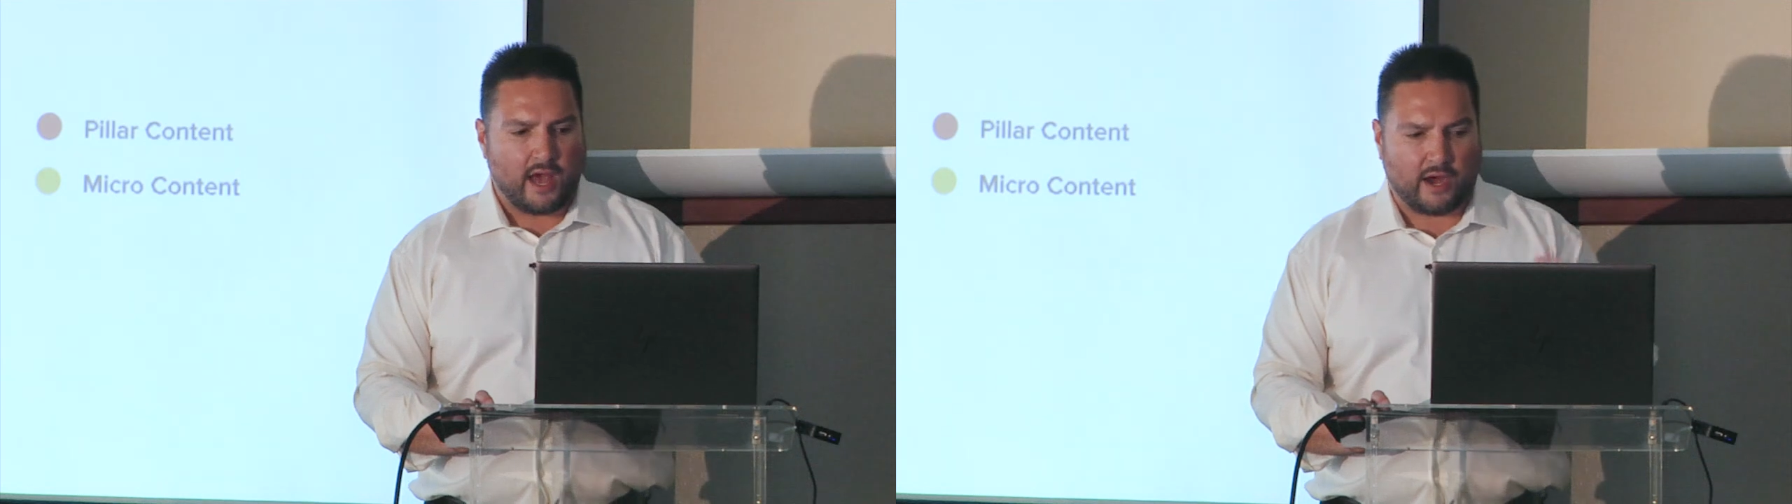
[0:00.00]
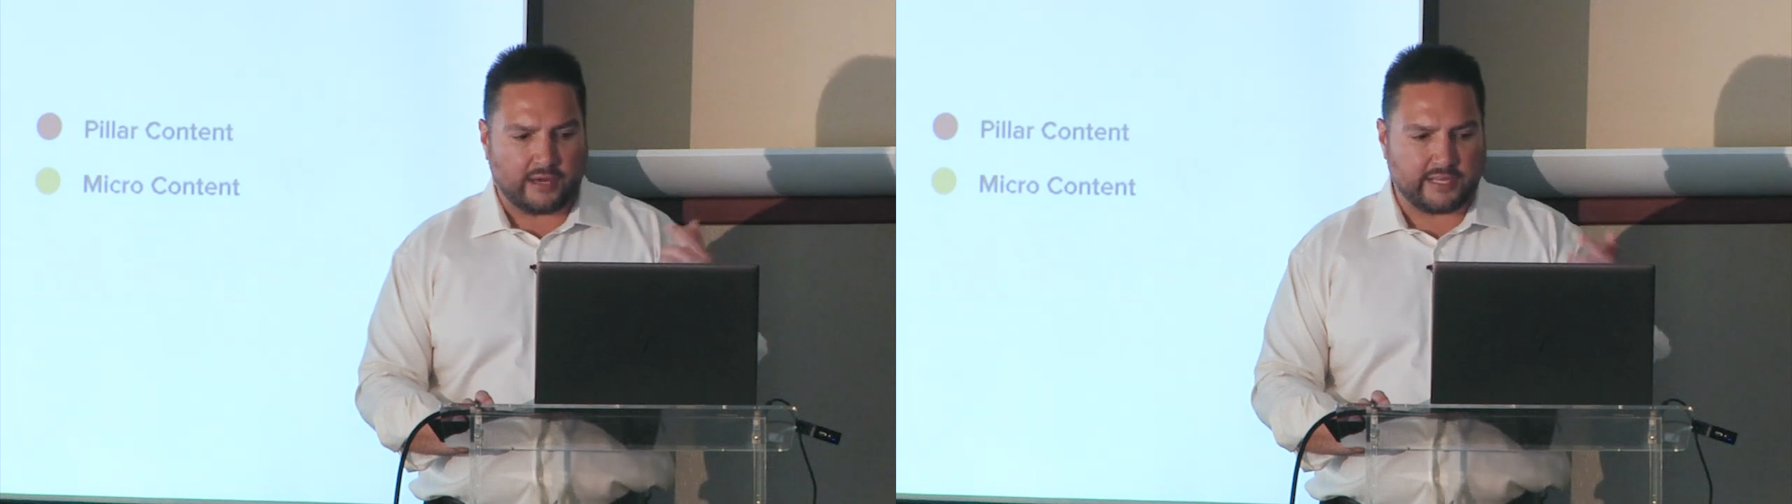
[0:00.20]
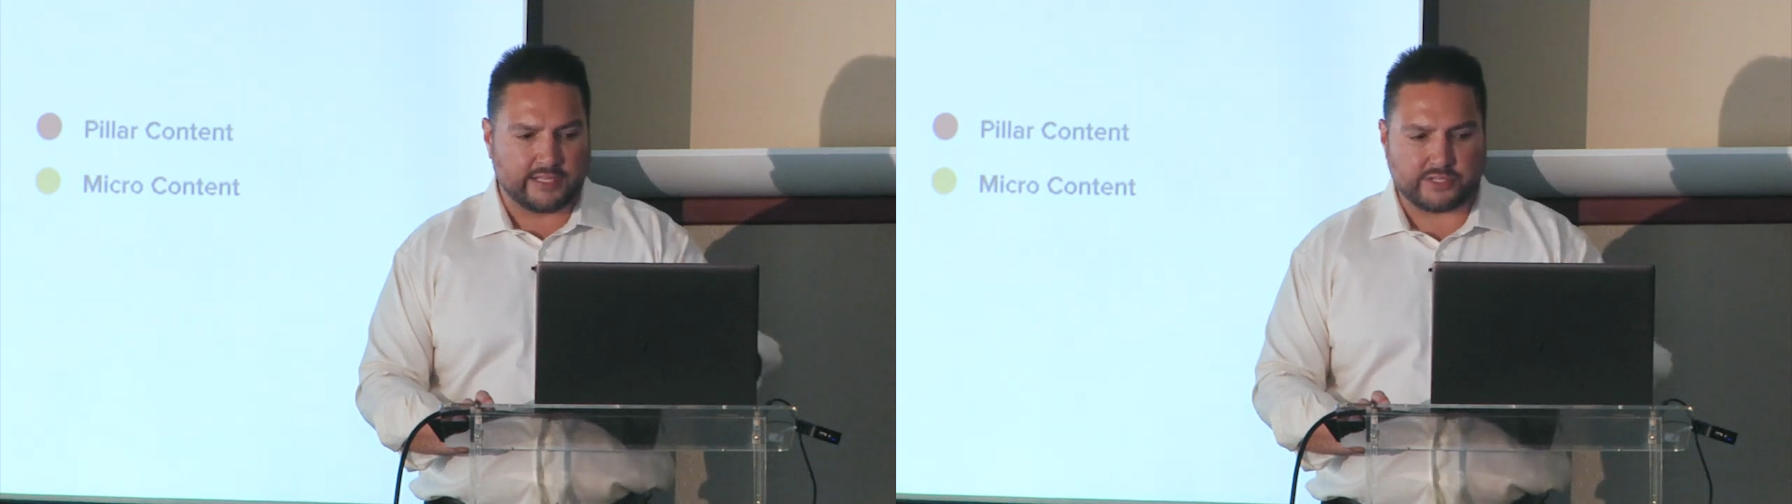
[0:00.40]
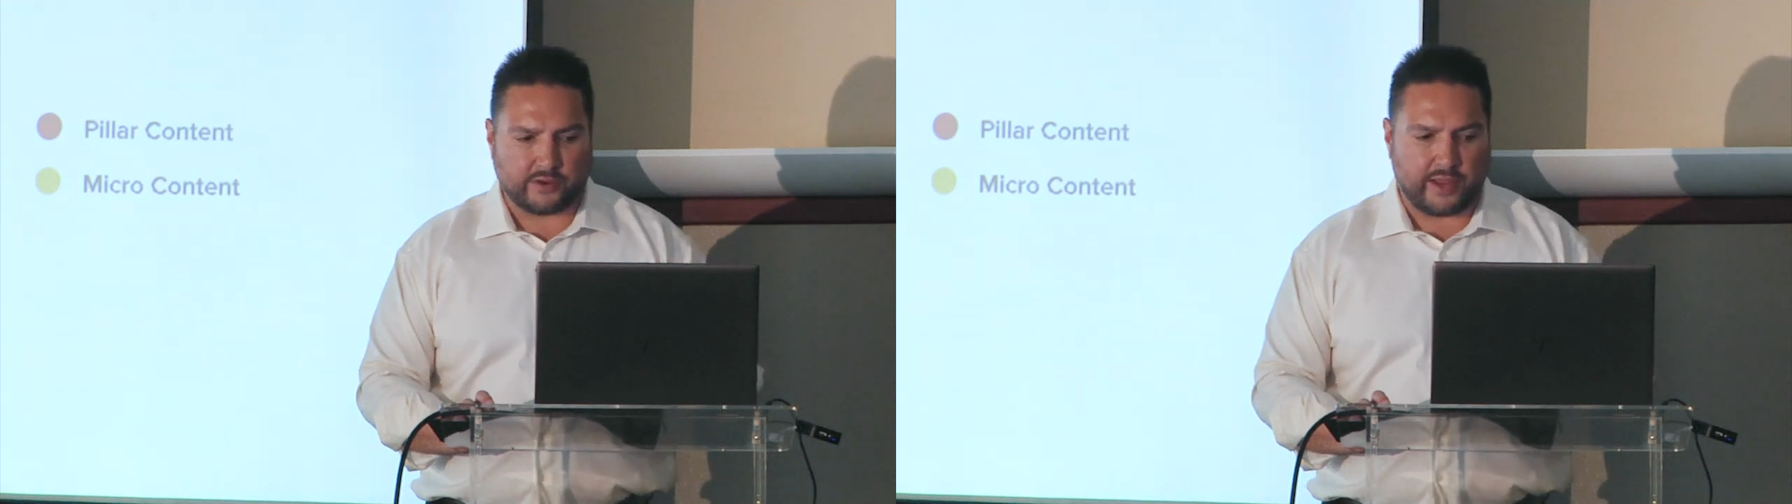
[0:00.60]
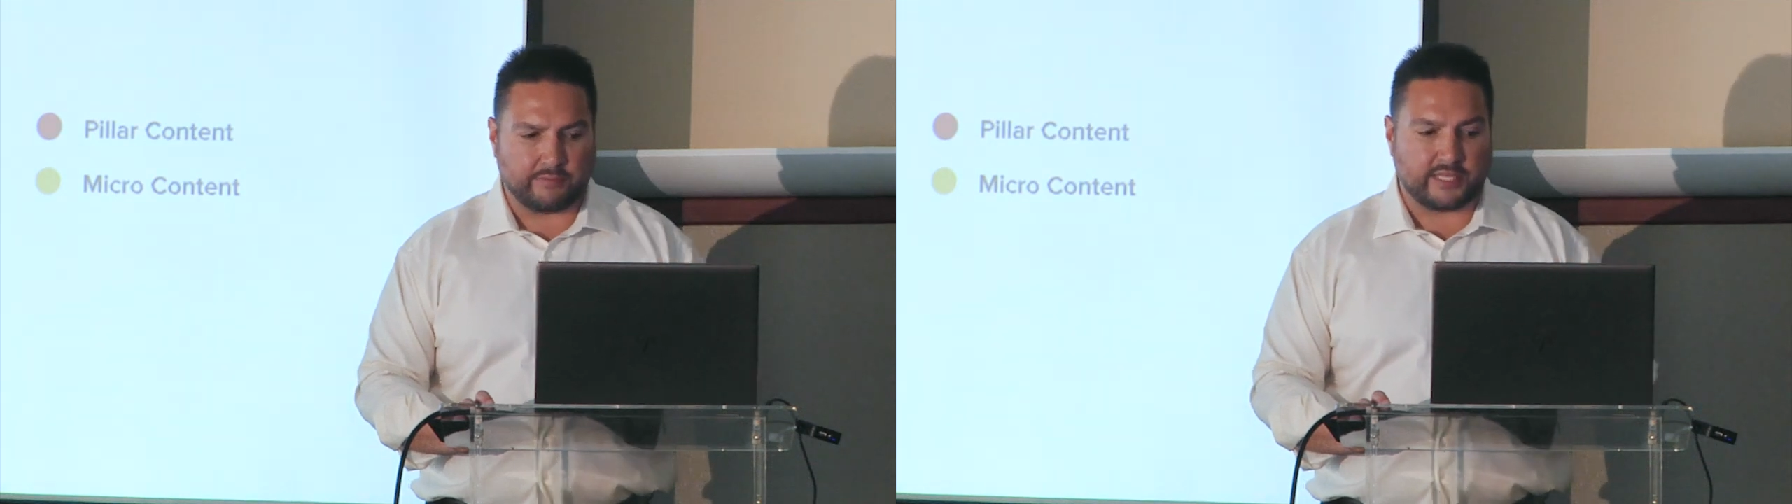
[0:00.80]
on
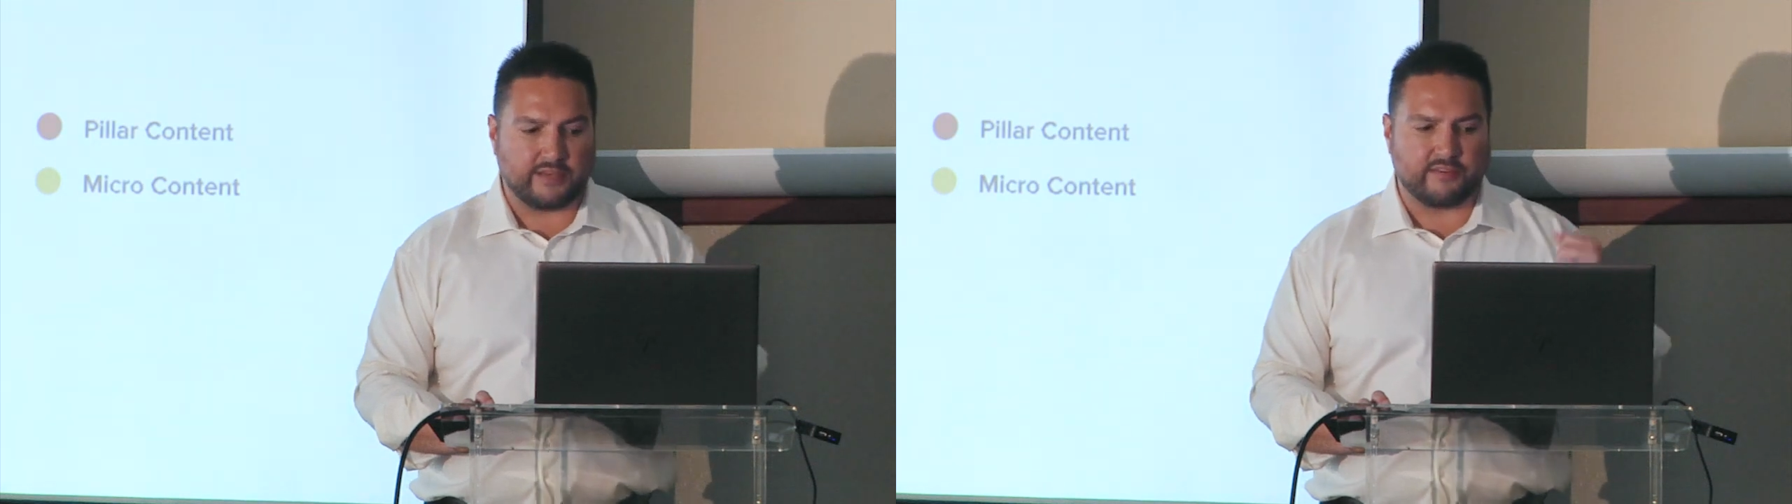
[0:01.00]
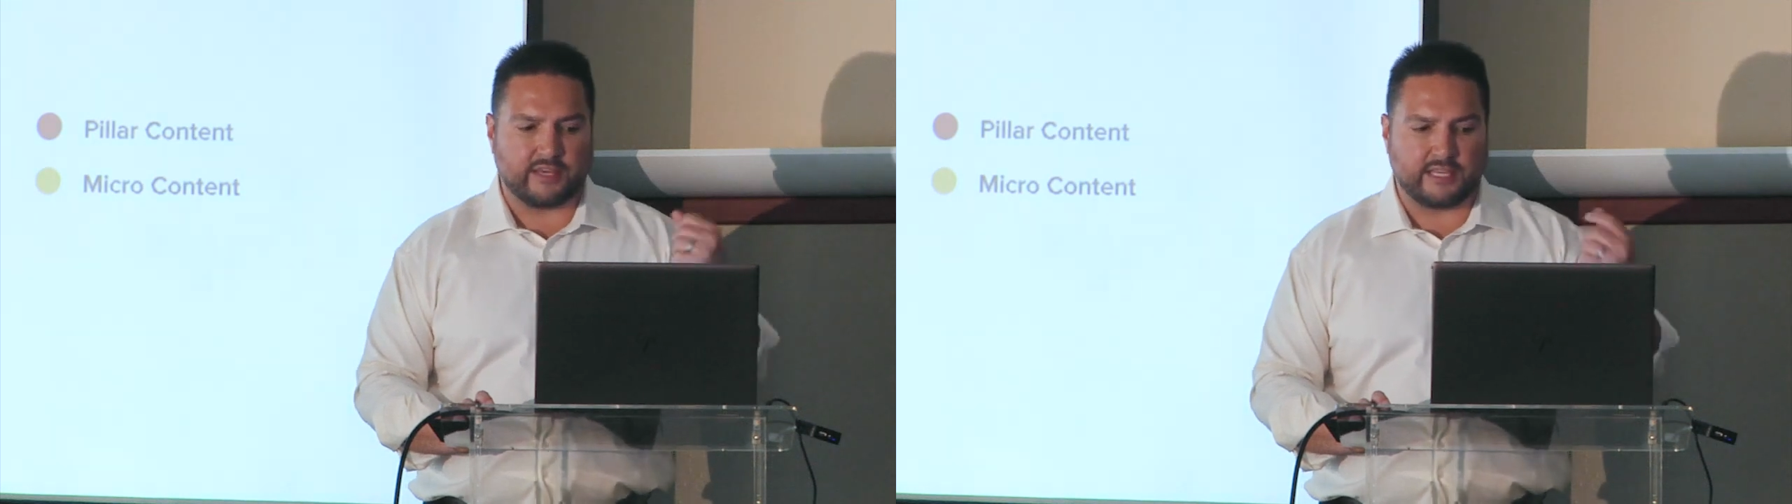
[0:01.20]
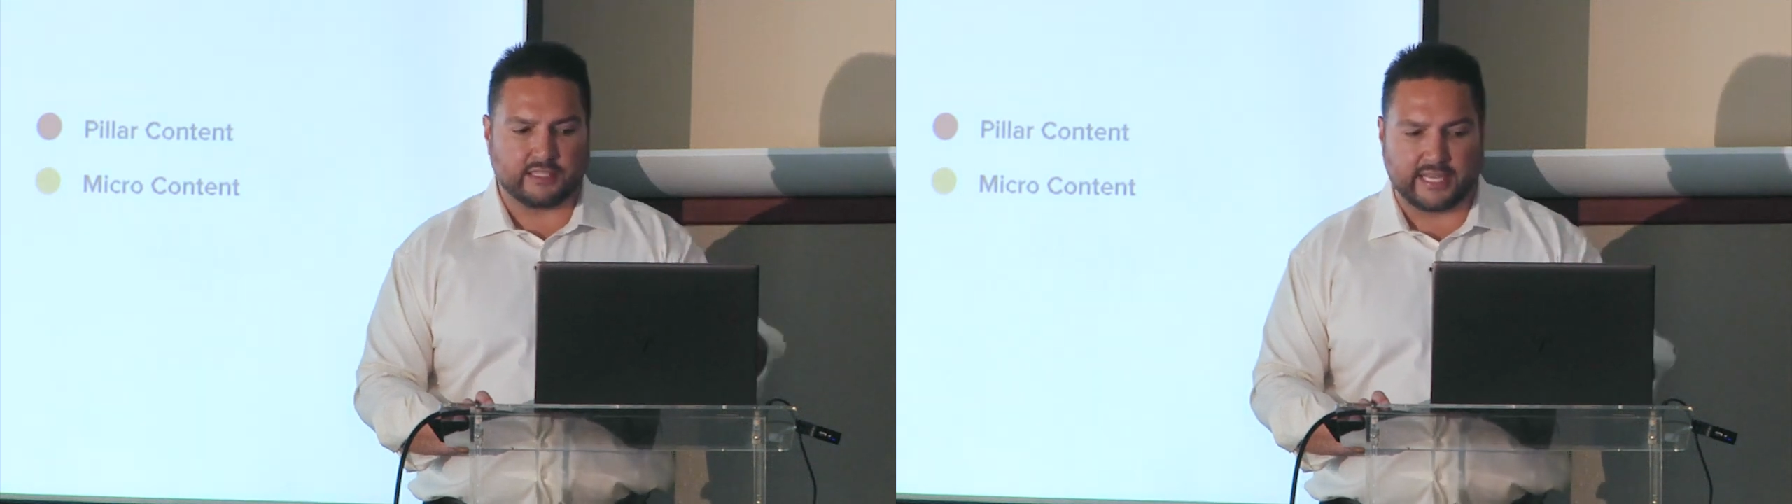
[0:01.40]
Instagram TV,